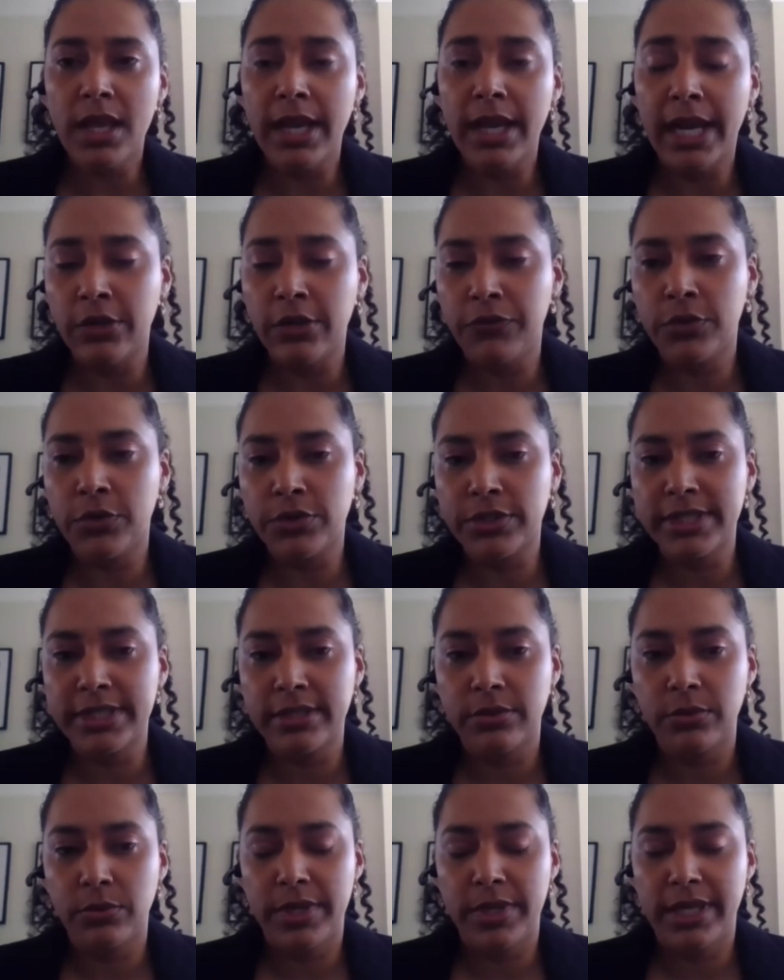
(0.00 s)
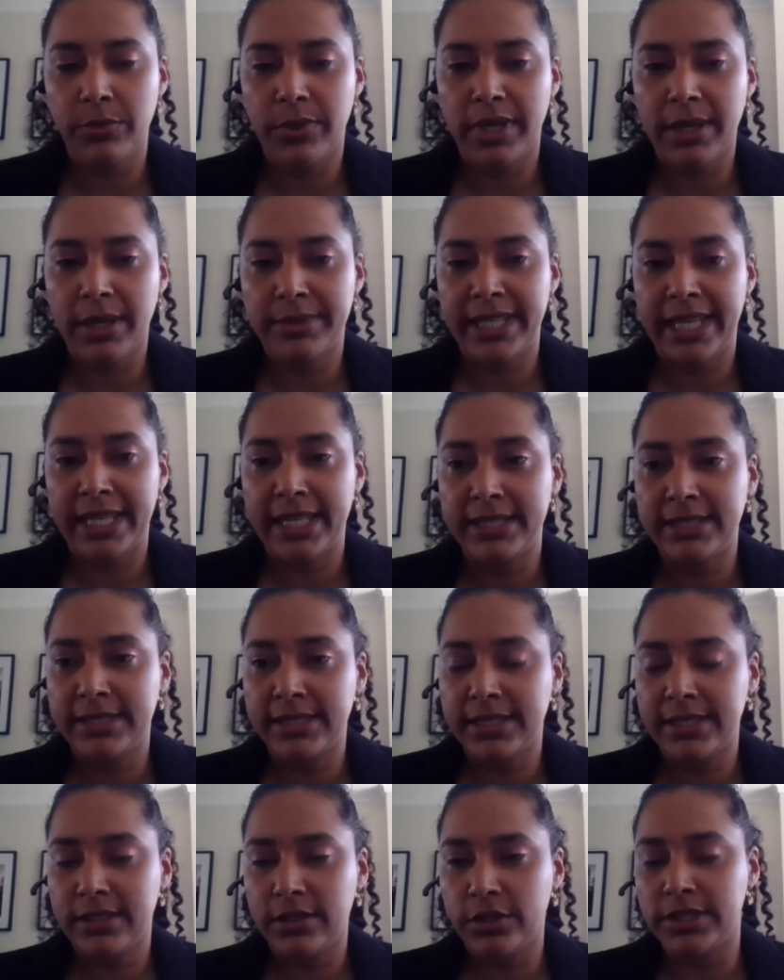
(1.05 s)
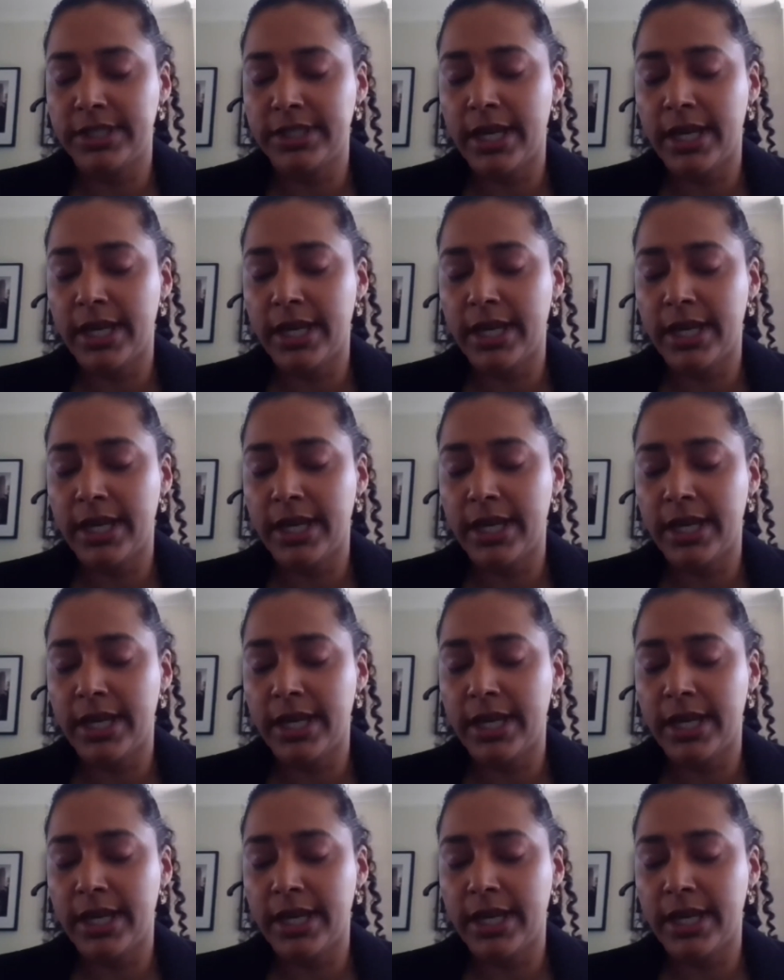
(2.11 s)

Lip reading: And of course, we updated on